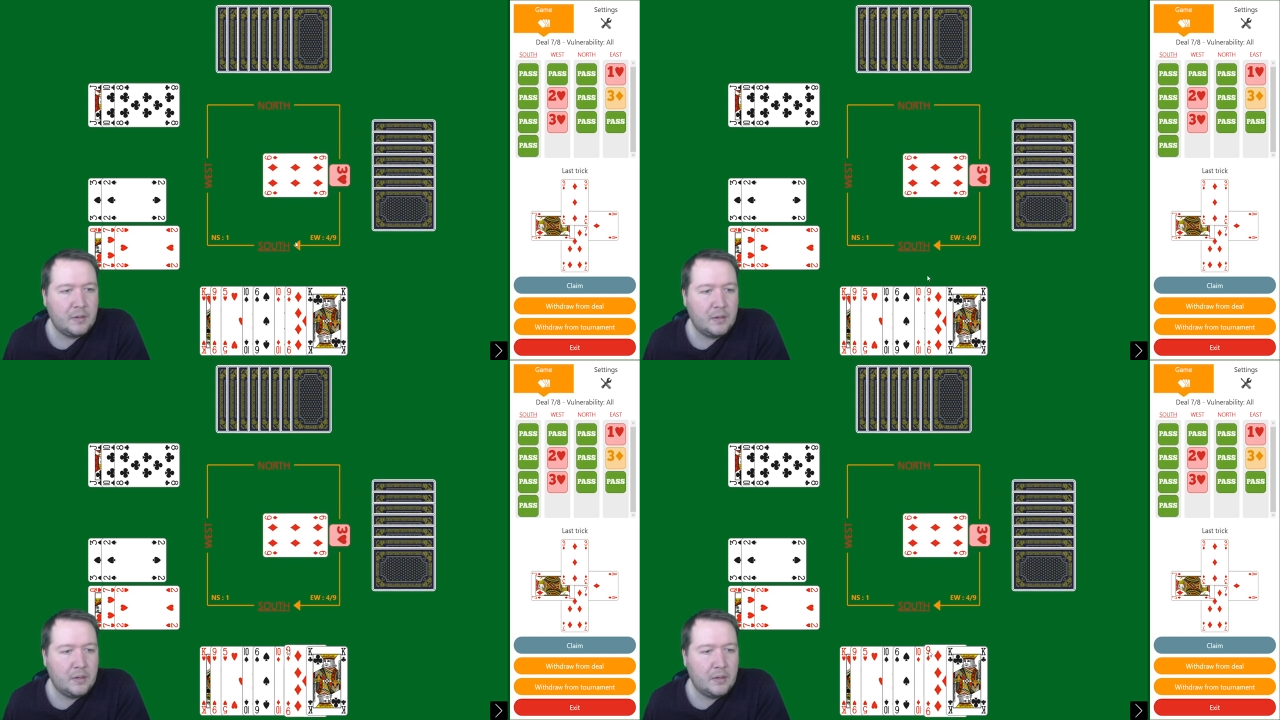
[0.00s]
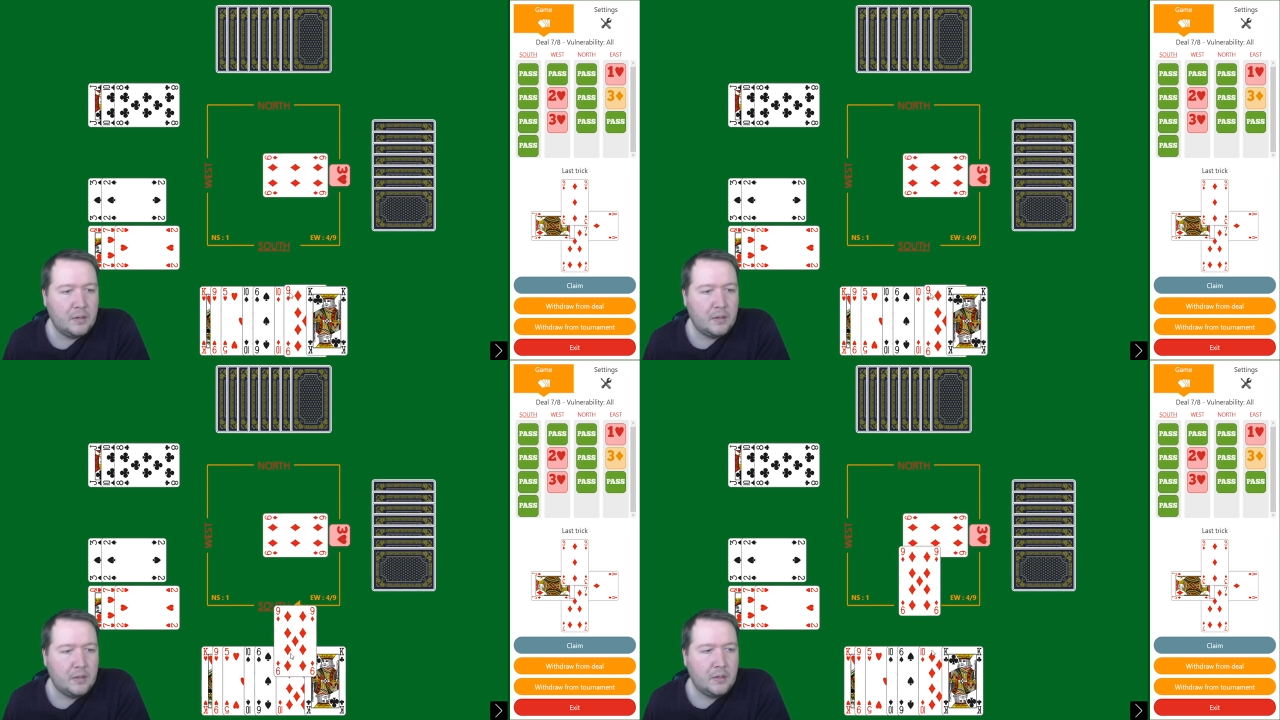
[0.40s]

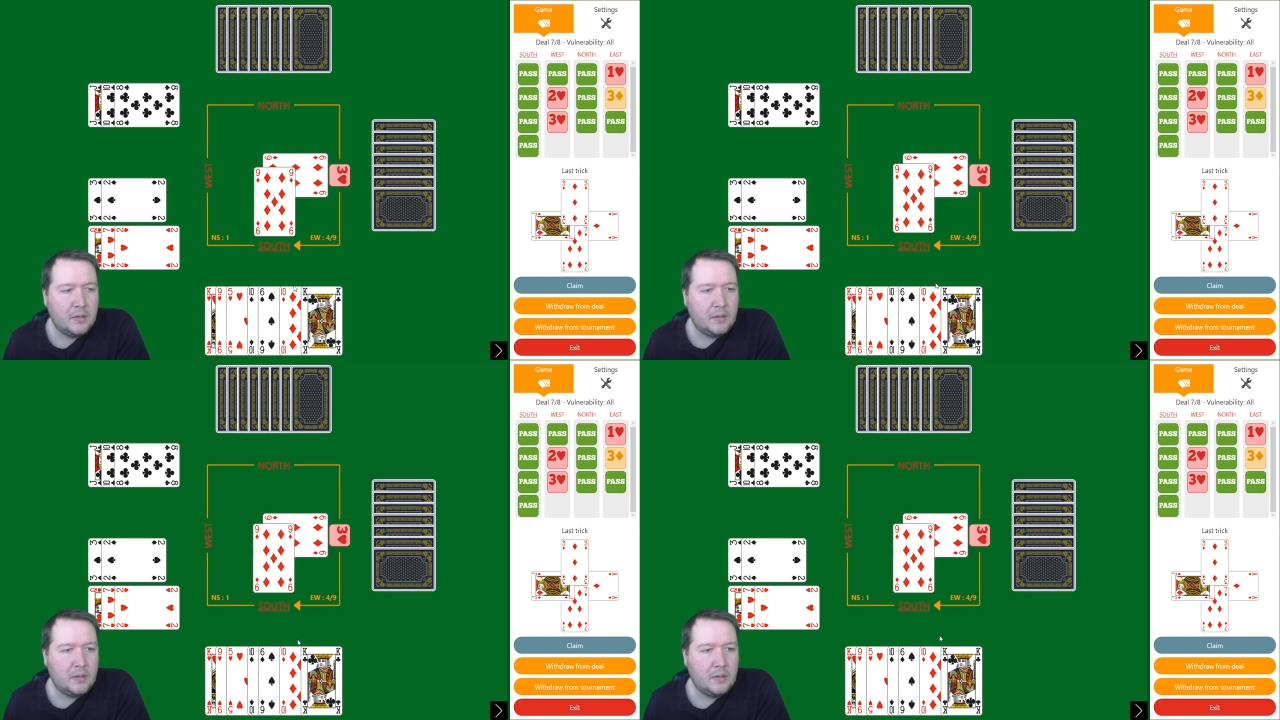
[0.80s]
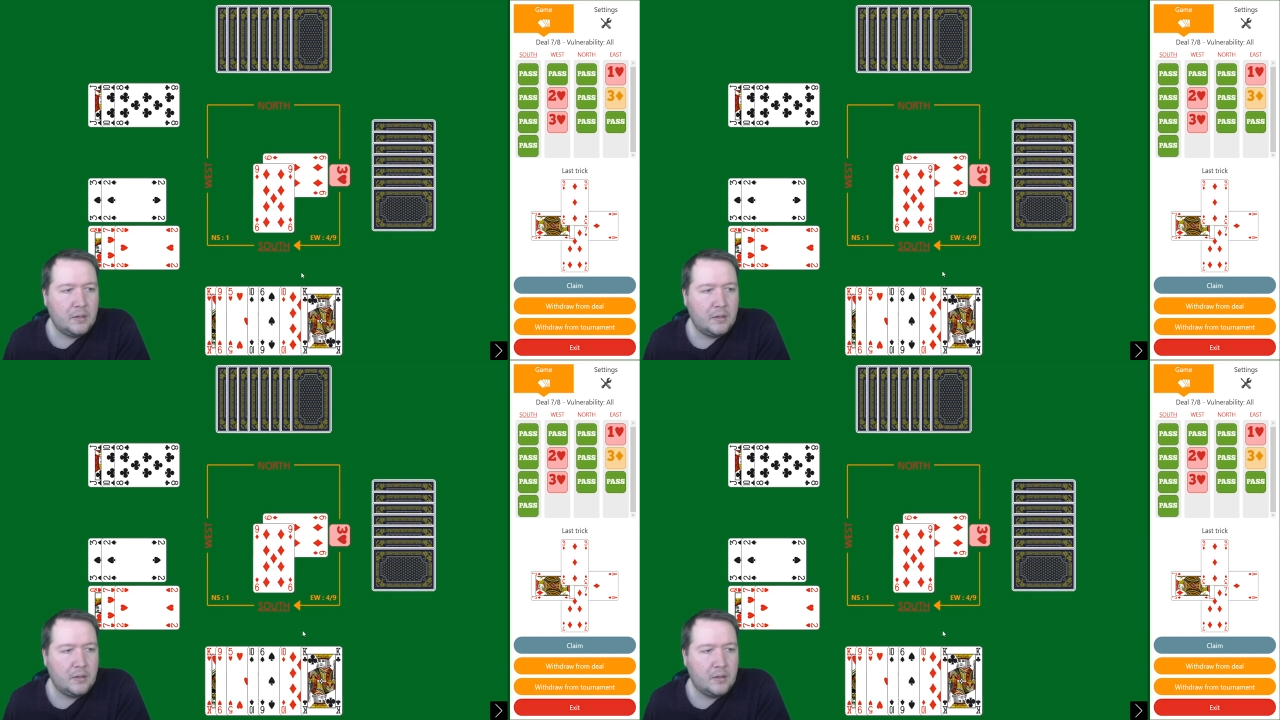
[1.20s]

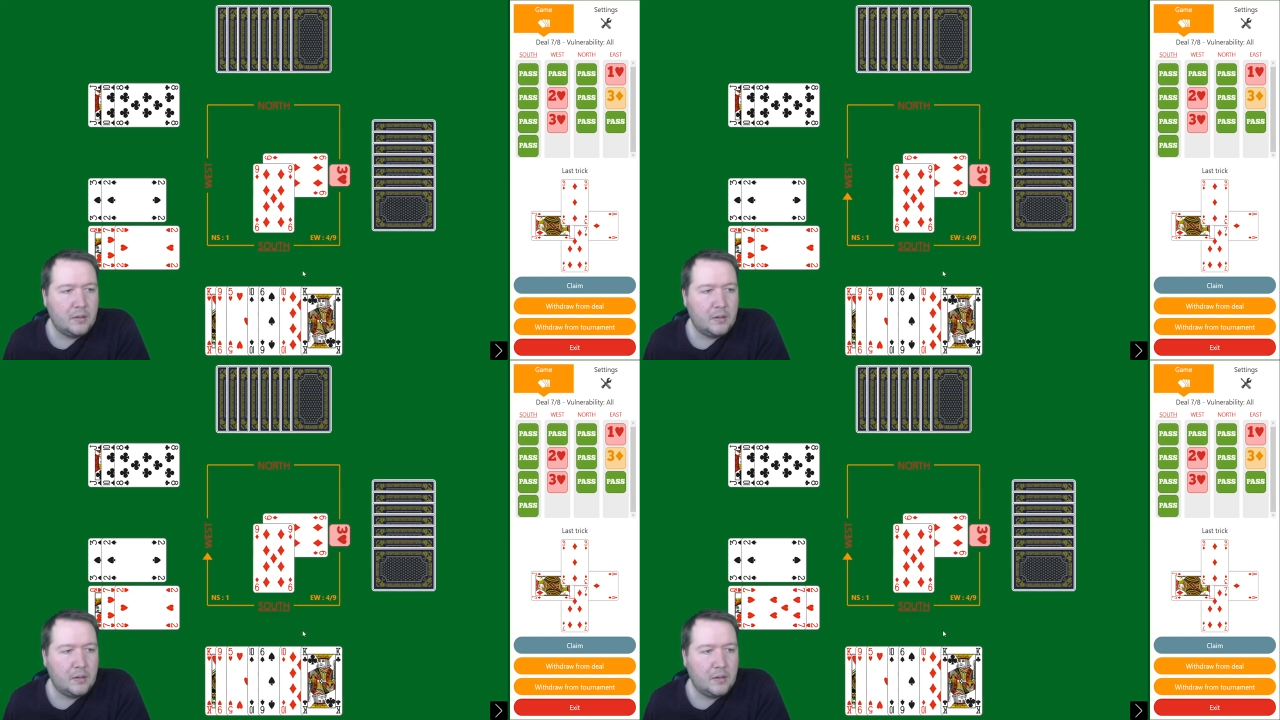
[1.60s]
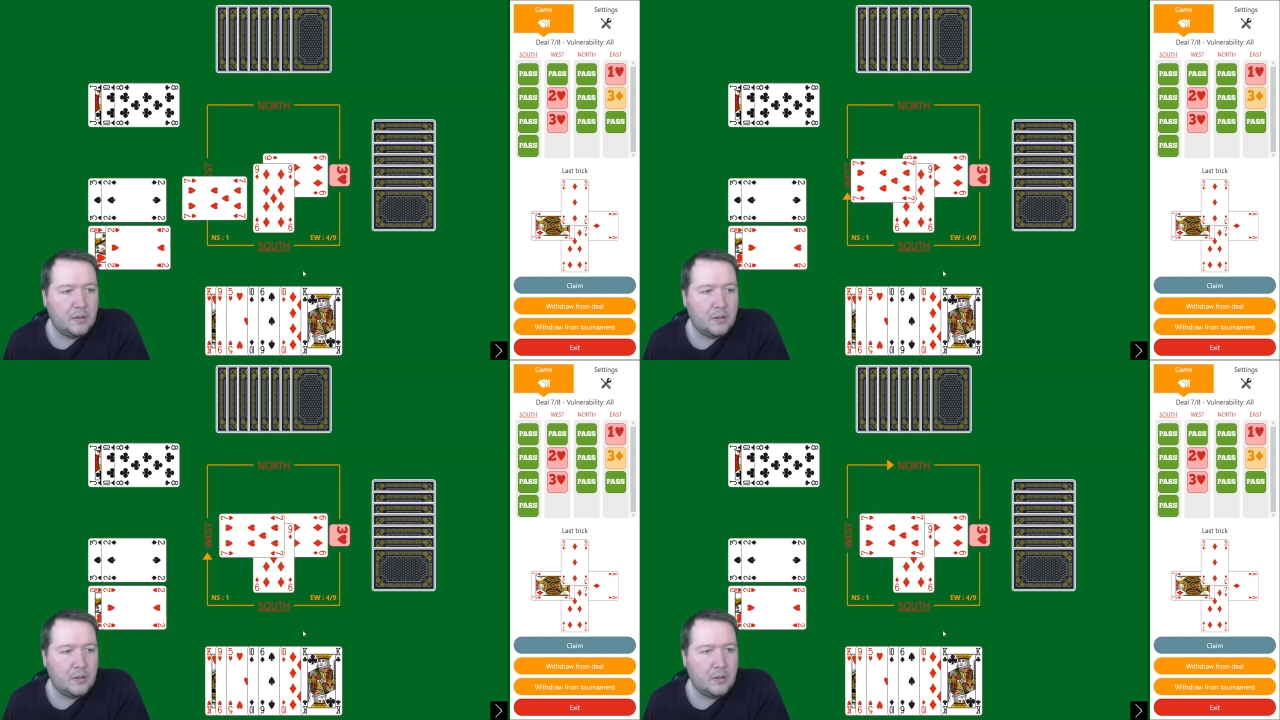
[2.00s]

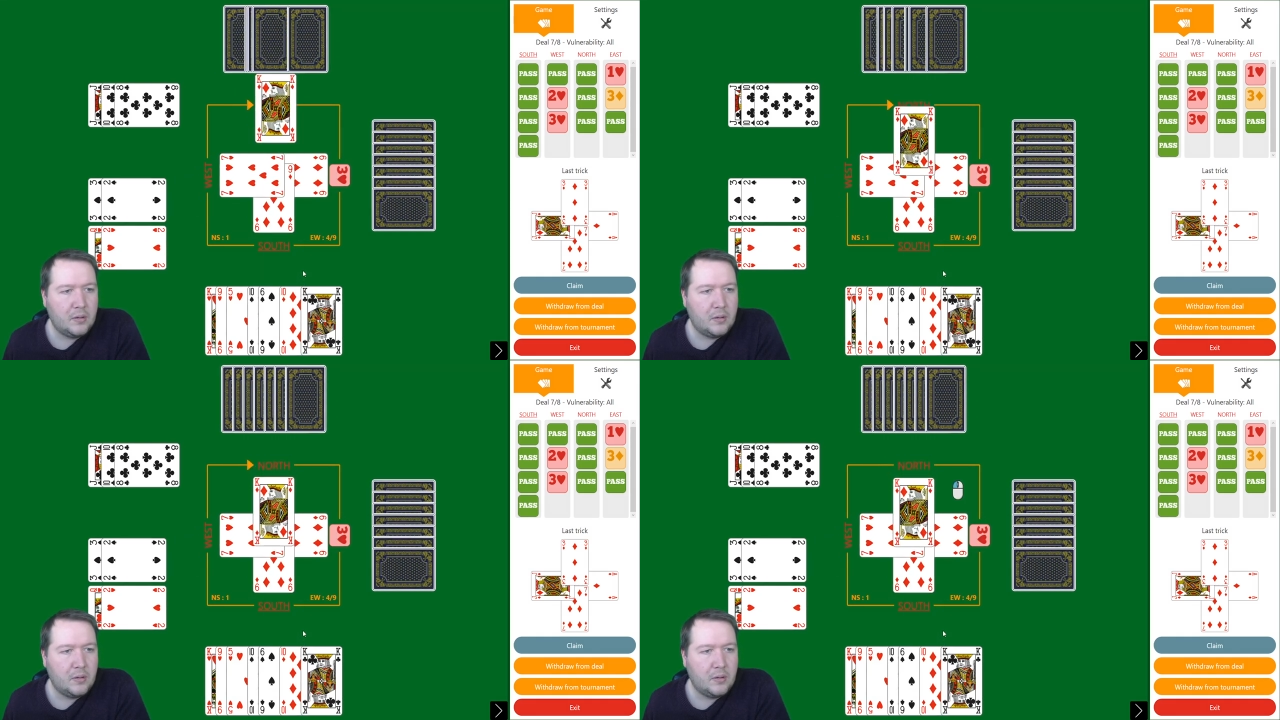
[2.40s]
(silence)